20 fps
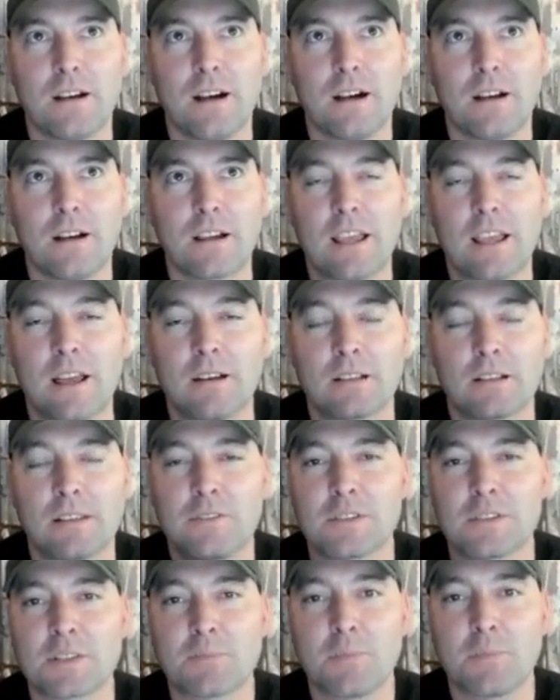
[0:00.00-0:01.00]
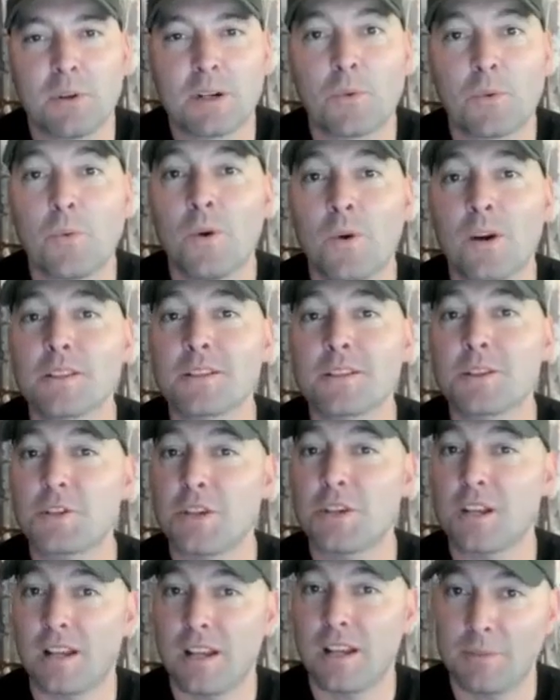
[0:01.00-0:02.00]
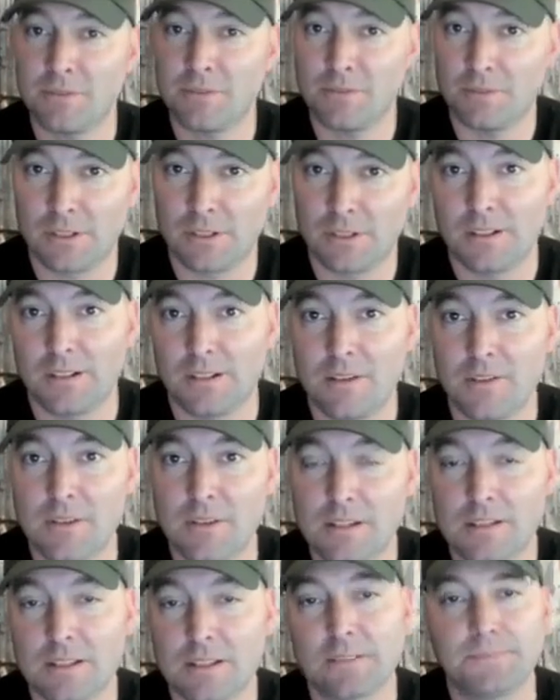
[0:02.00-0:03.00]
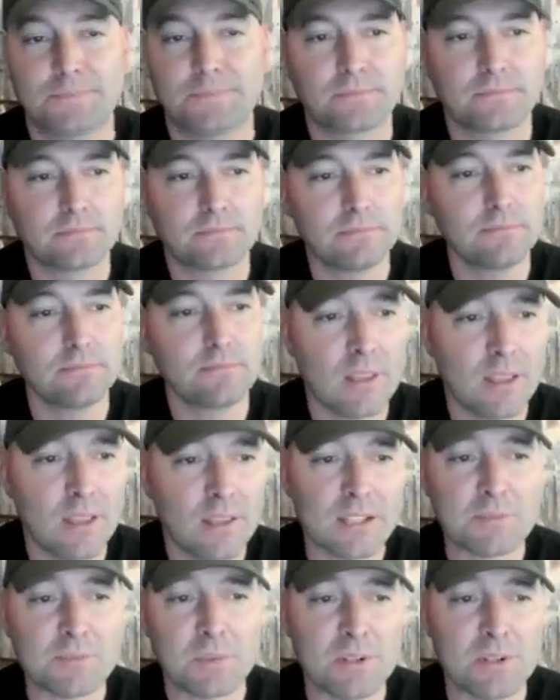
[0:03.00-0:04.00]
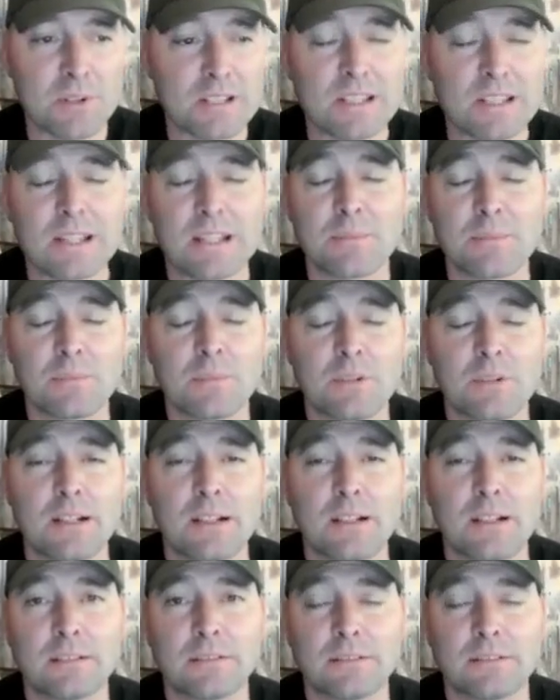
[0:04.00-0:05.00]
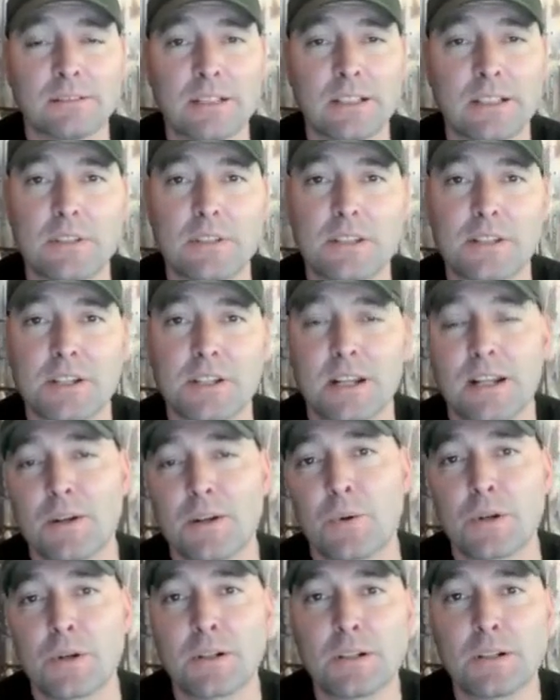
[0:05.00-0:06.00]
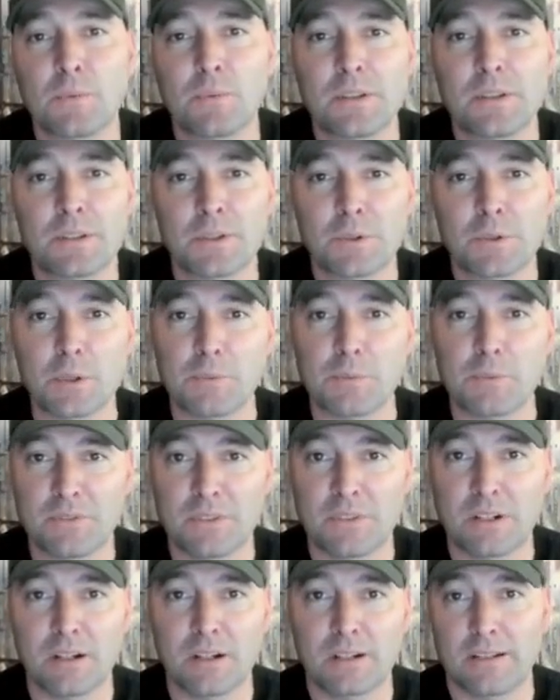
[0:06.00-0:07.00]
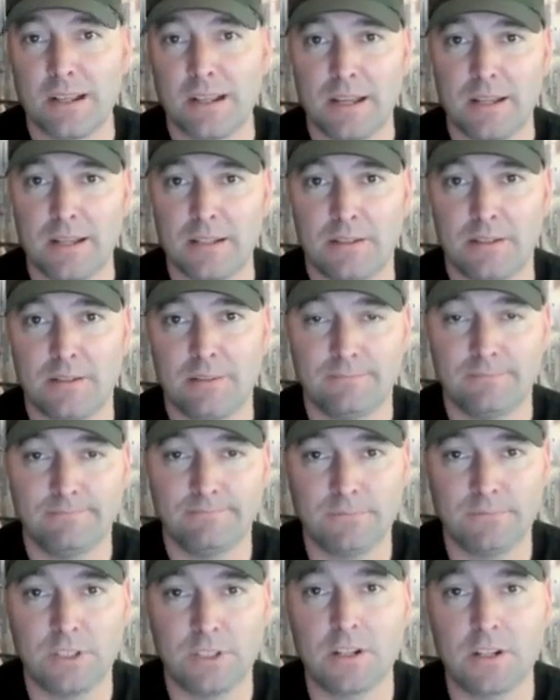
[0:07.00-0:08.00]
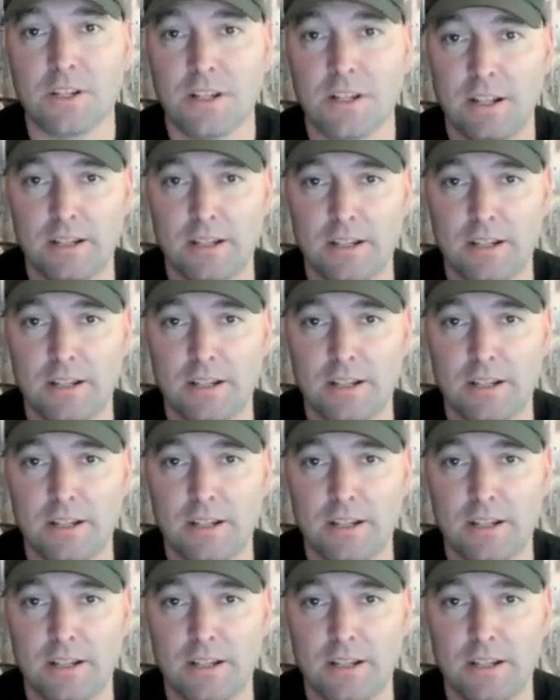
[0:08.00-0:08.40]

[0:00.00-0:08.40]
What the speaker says: Okay, I'll give you a spoiler. Was a Jedi before, obviously, and this person ended up leaving the Jedi Order with a group of Dark Knights, Dark Jedi.